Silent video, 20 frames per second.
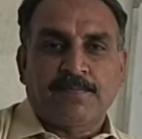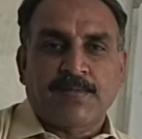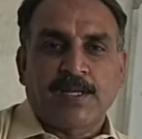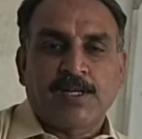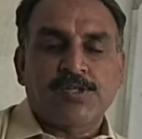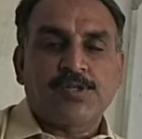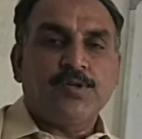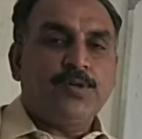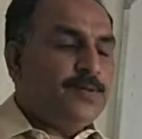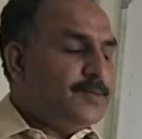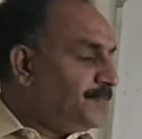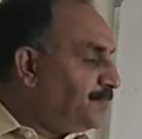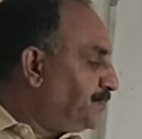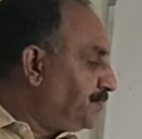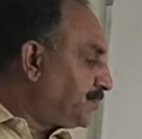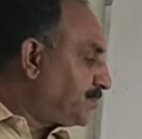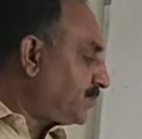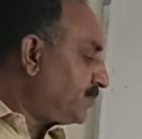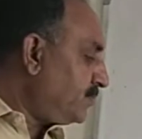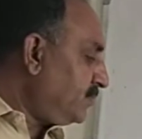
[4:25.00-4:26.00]
So,
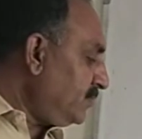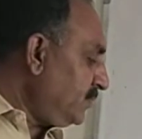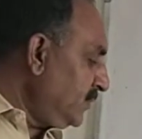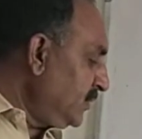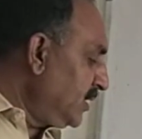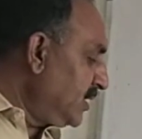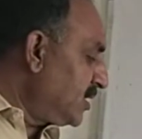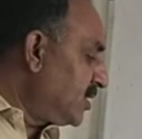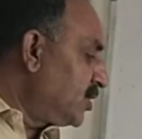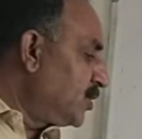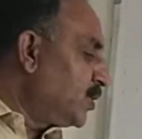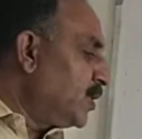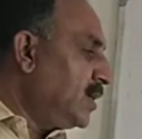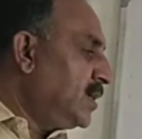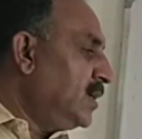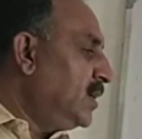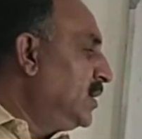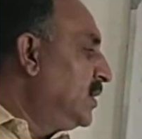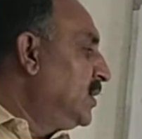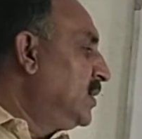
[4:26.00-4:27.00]
this is
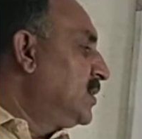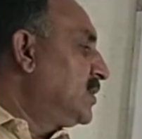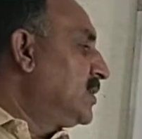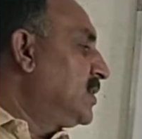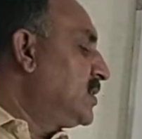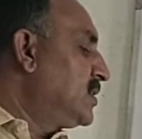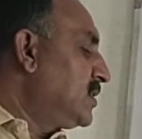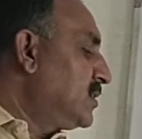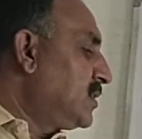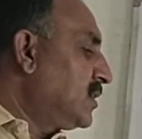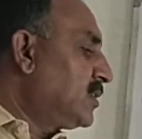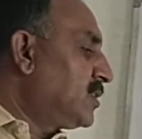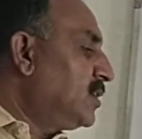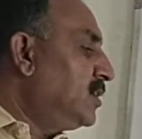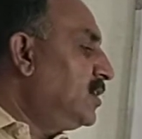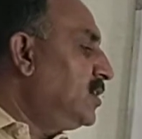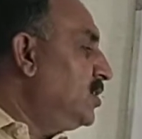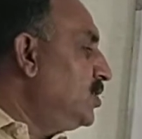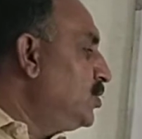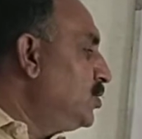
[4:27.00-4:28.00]
what? This is the
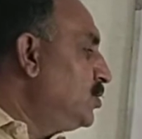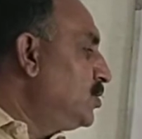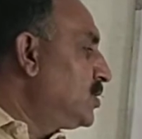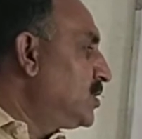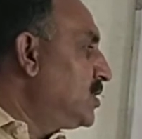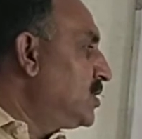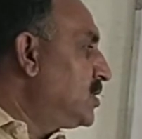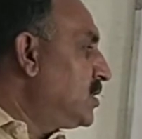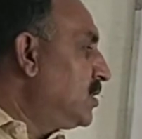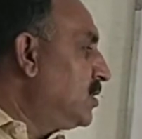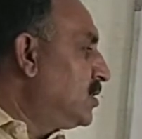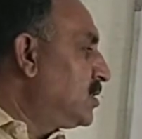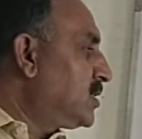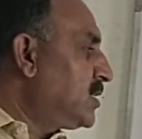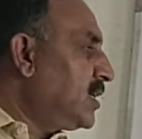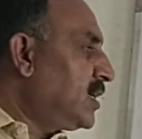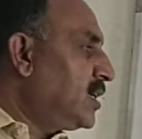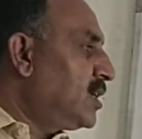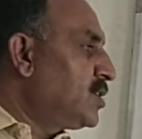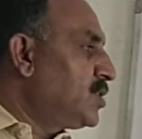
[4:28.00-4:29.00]
third usage,
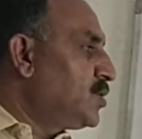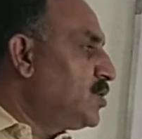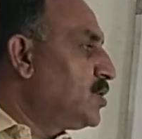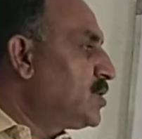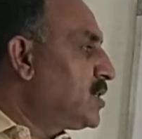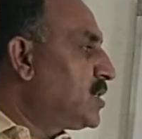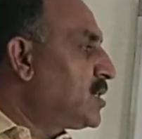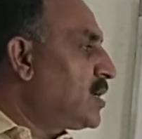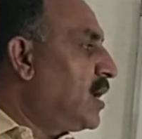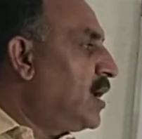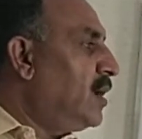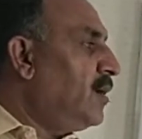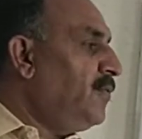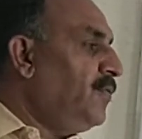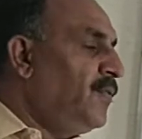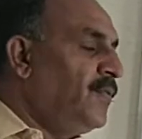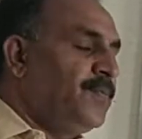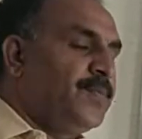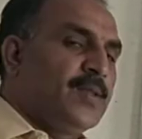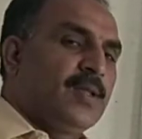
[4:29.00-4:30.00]
second usage
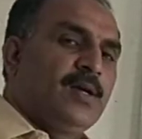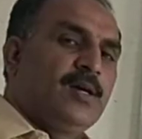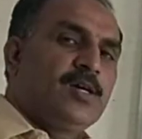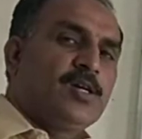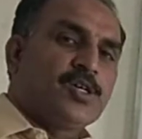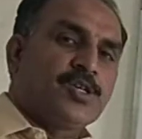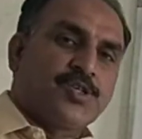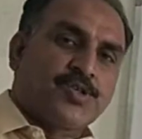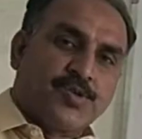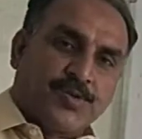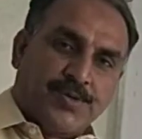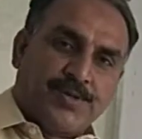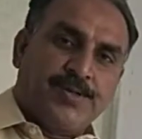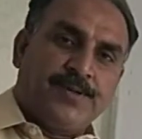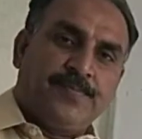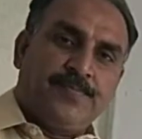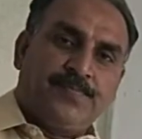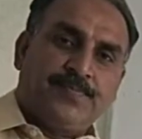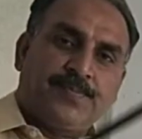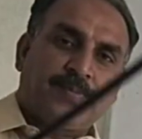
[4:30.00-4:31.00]
of should.
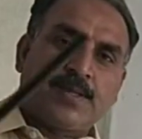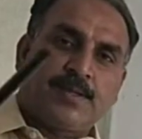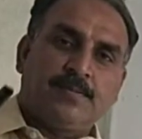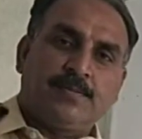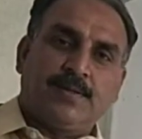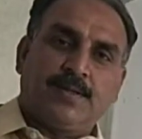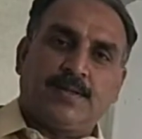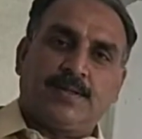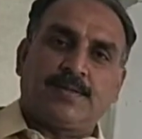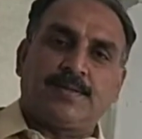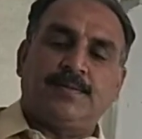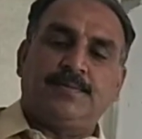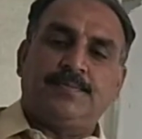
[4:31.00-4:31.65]
Please.